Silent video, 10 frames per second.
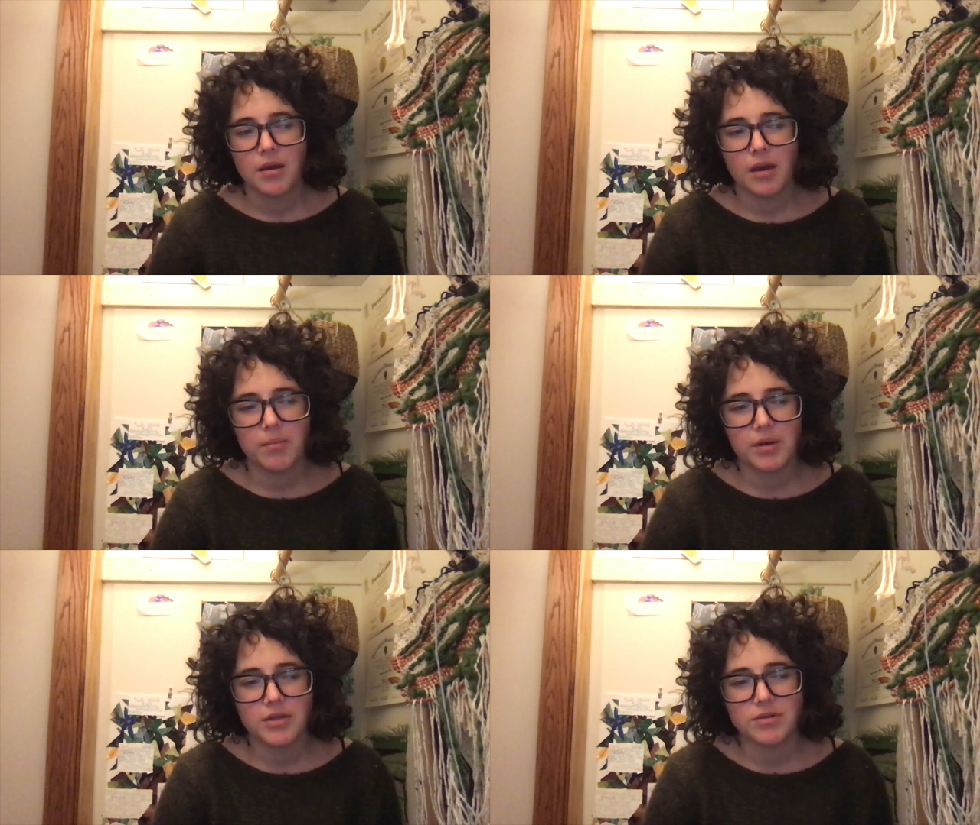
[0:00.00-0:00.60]

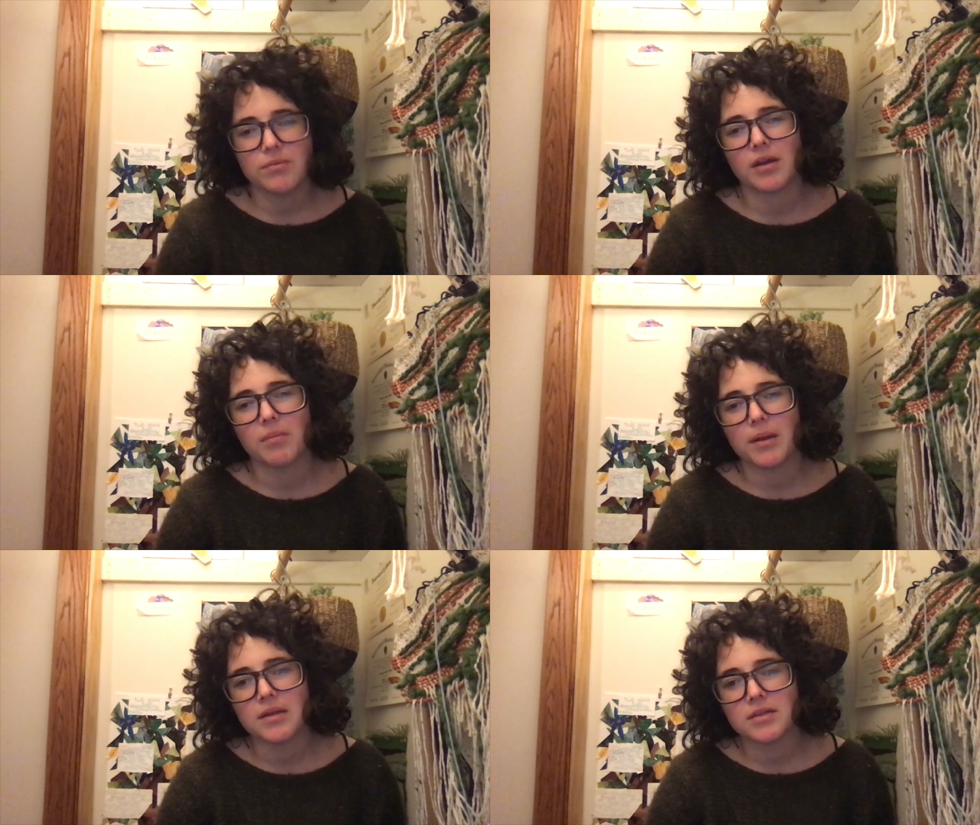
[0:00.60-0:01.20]
But I don't
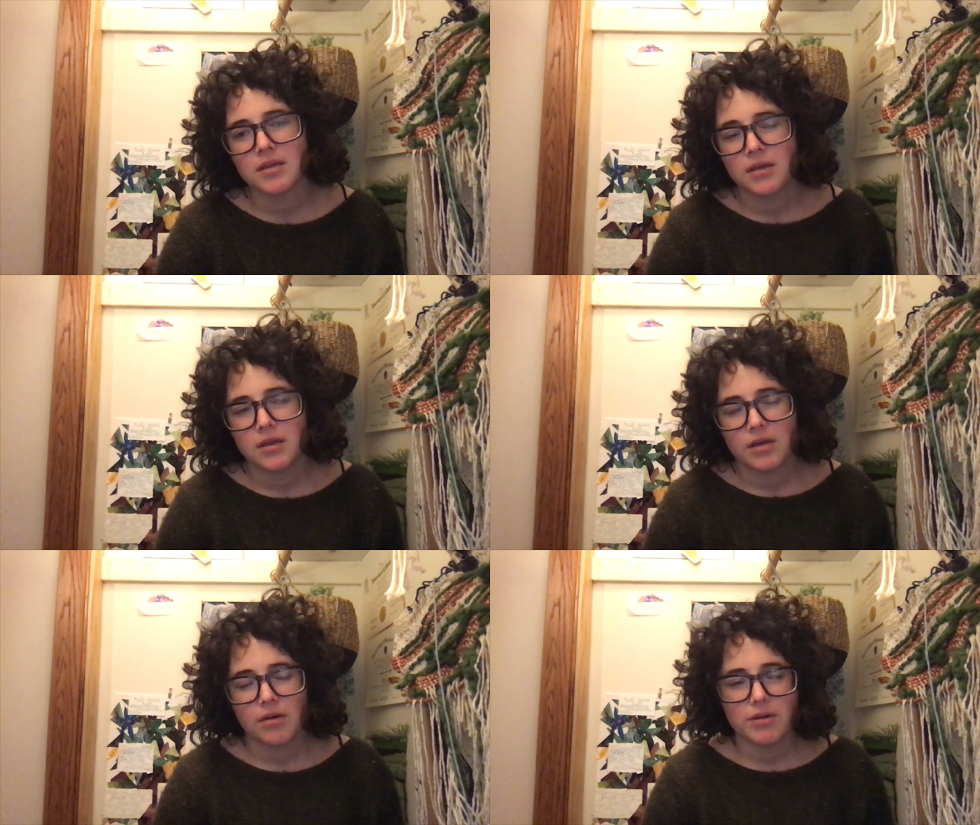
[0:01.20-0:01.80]
recommend
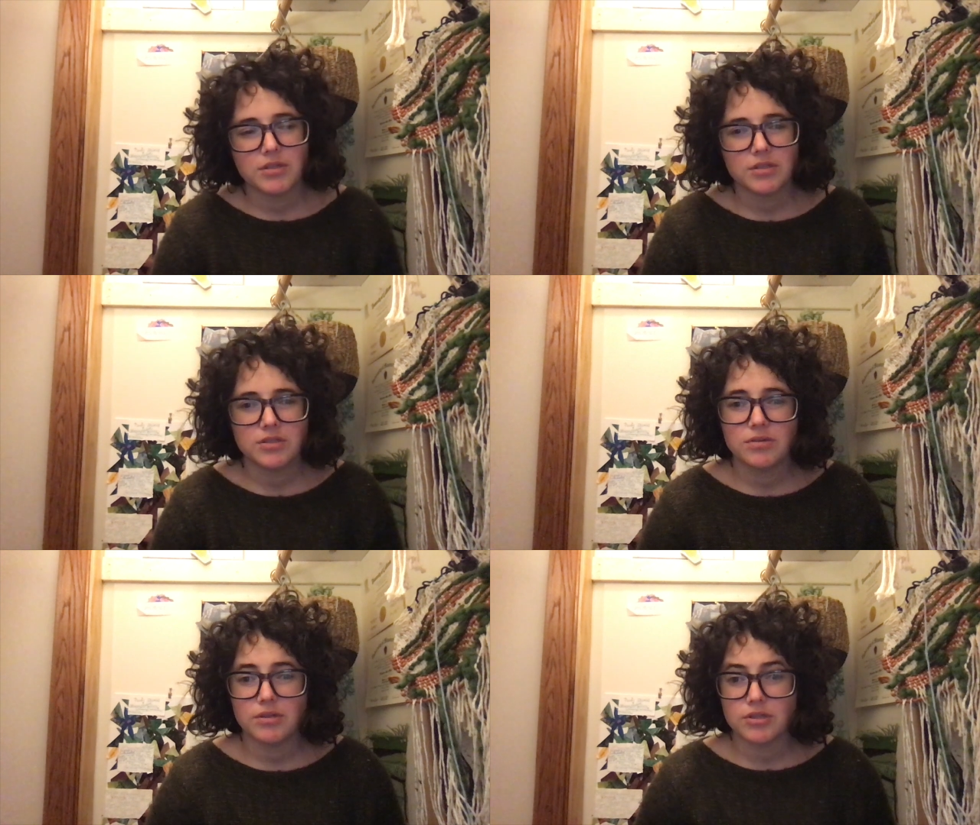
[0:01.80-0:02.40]
going to
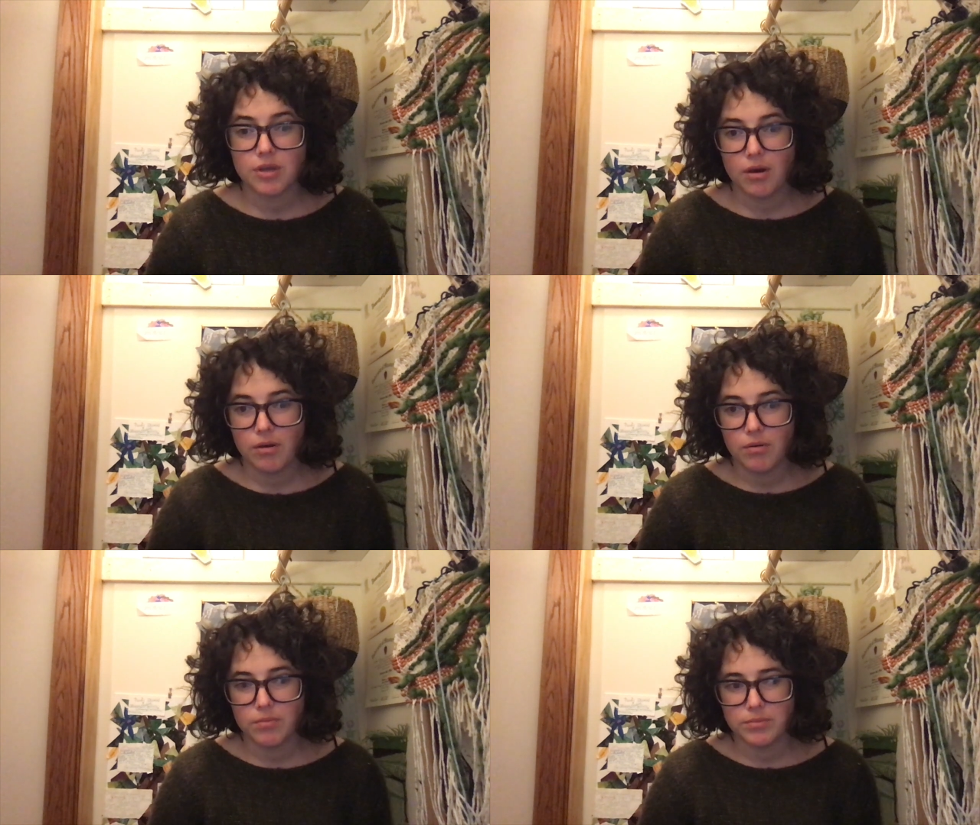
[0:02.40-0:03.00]
students'
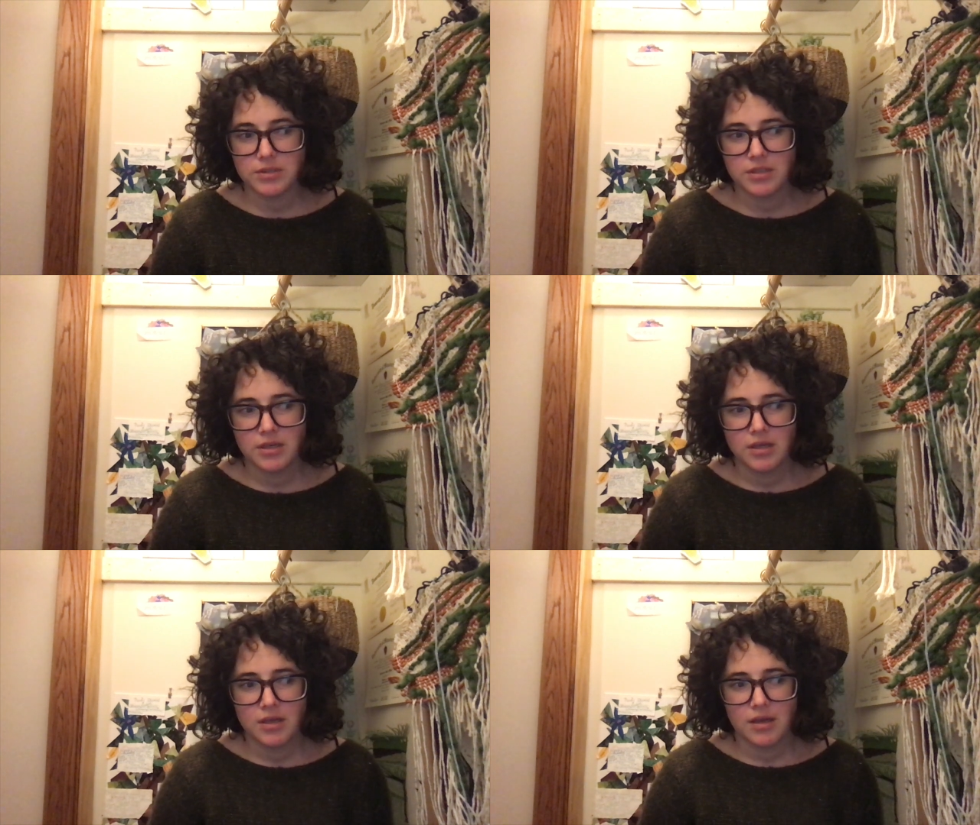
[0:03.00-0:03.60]
homes
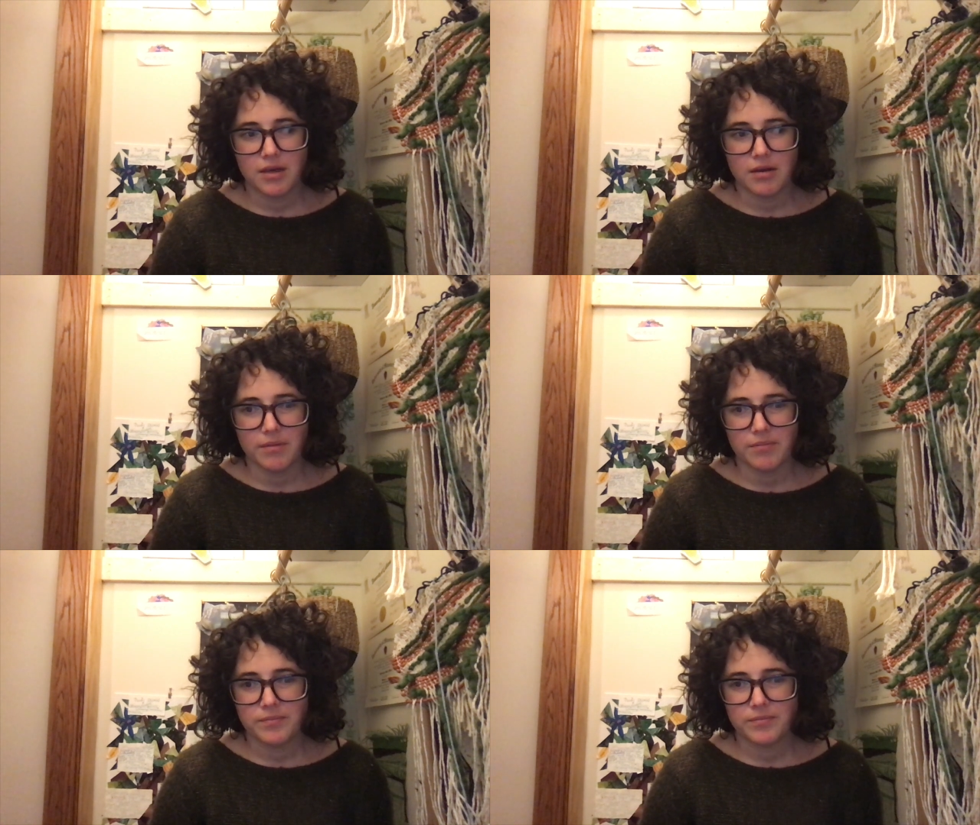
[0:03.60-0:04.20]

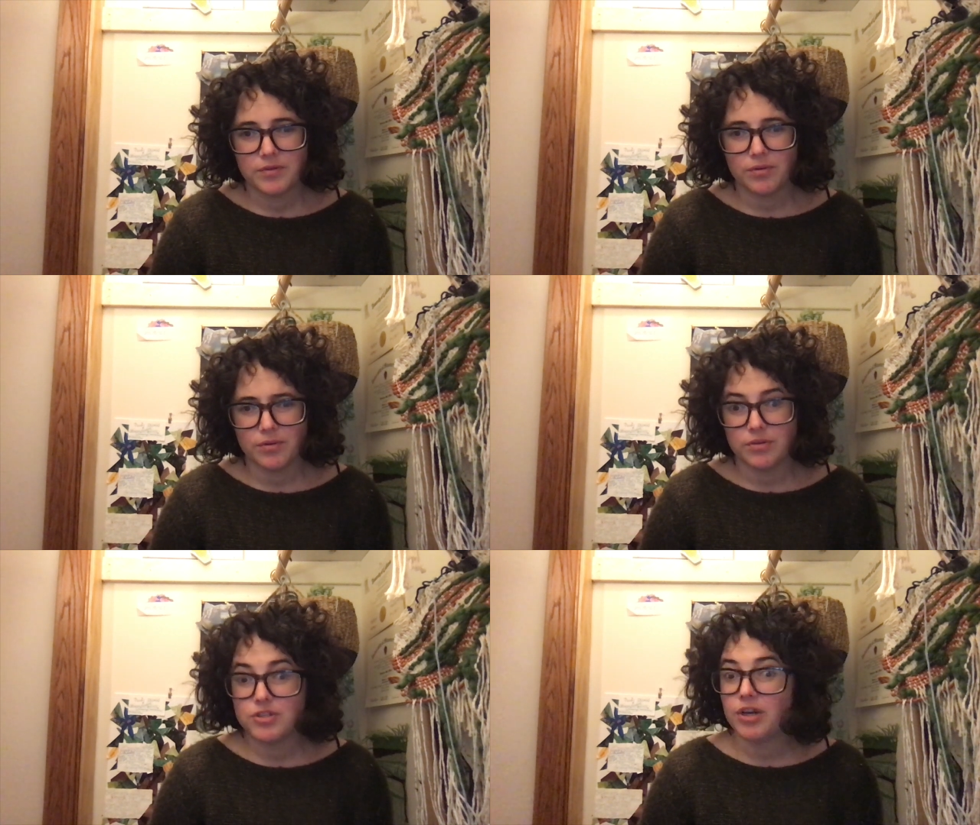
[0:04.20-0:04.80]

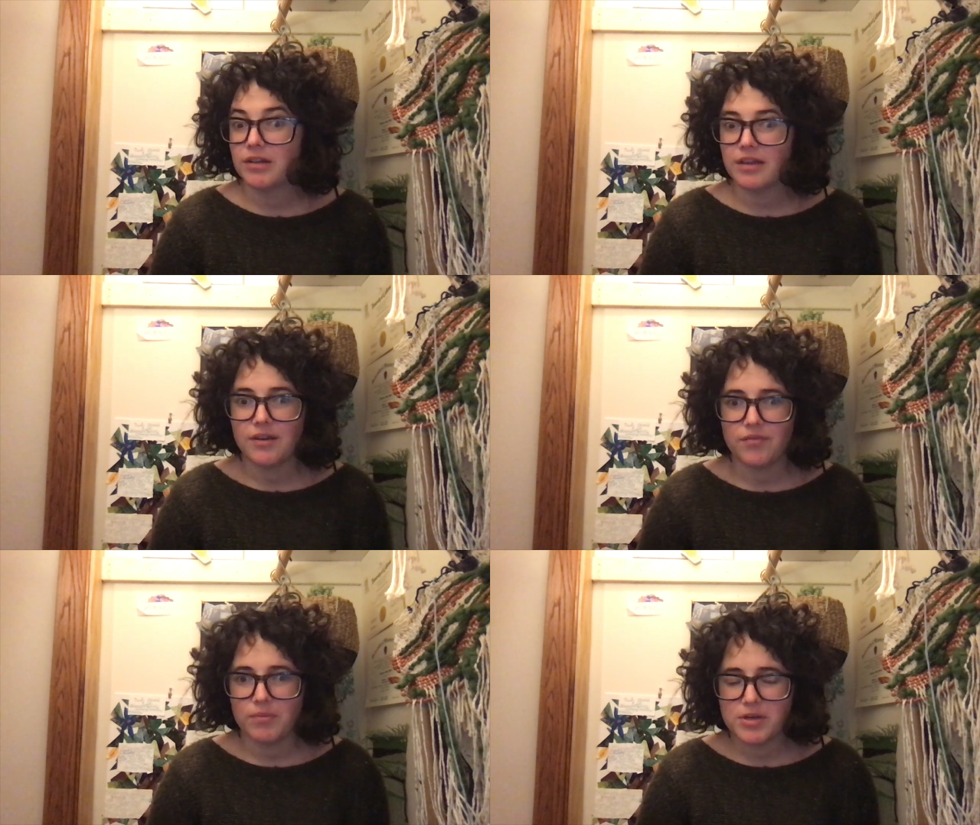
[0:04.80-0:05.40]
or sharing that
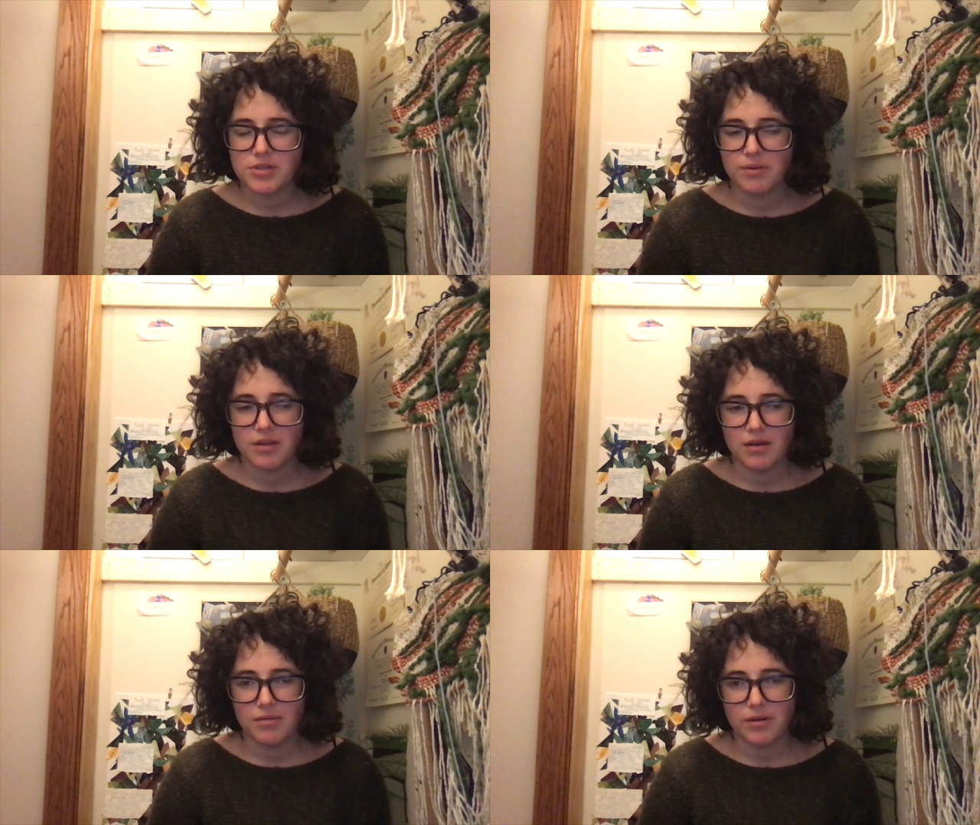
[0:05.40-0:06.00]
information with
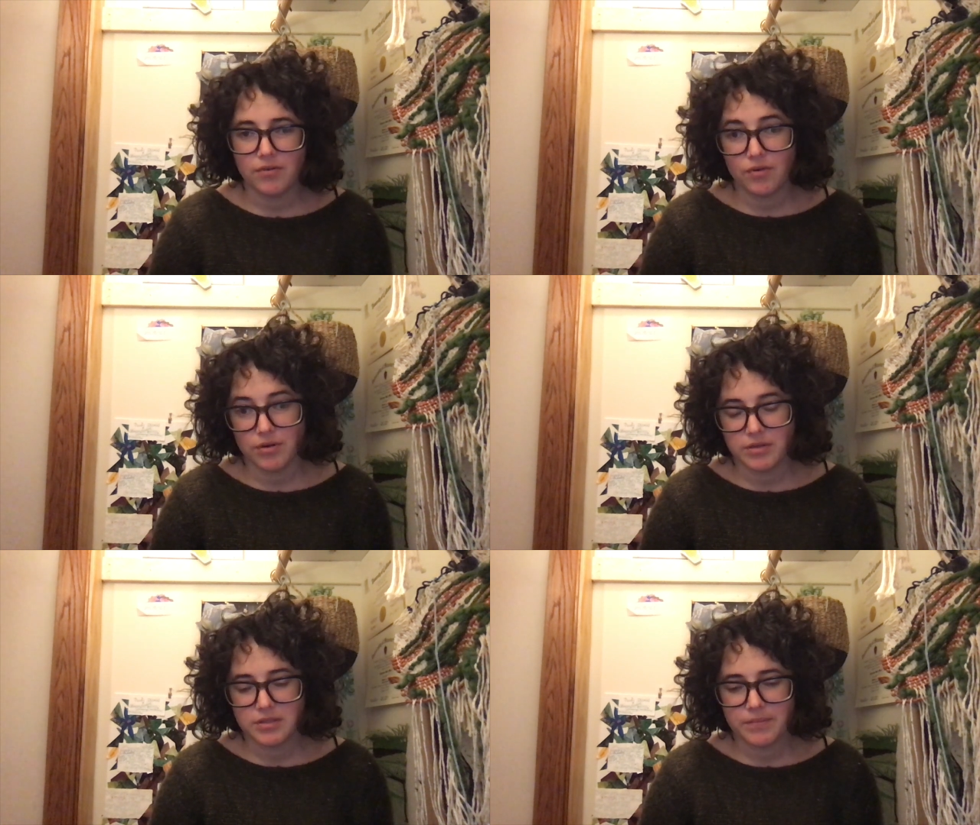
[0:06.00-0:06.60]
anyone, of
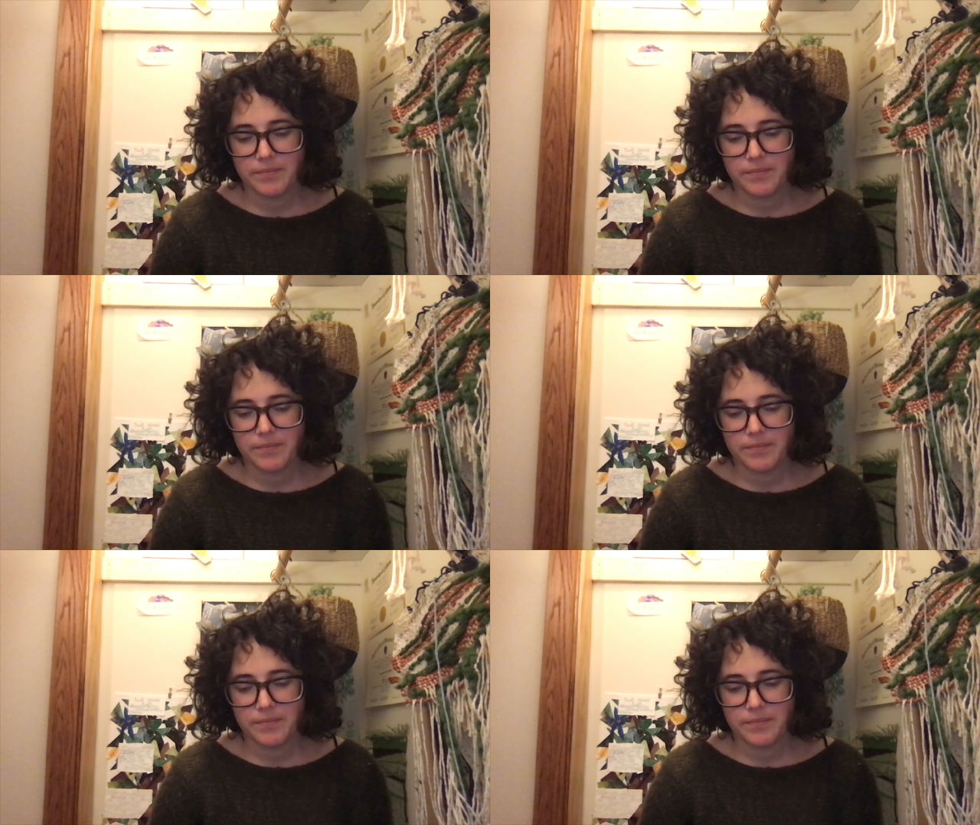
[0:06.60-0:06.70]
course.